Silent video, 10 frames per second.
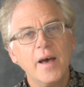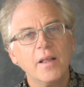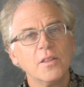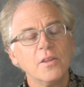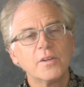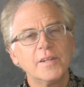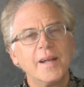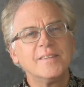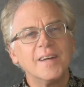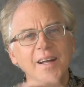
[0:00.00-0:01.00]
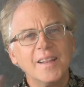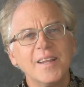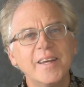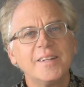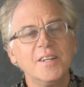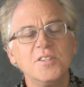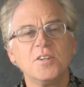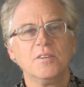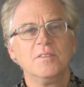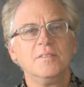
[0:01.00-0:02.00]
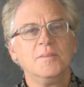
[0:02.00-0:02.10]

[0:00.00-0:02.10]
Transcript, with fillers: a look that is unlike digital.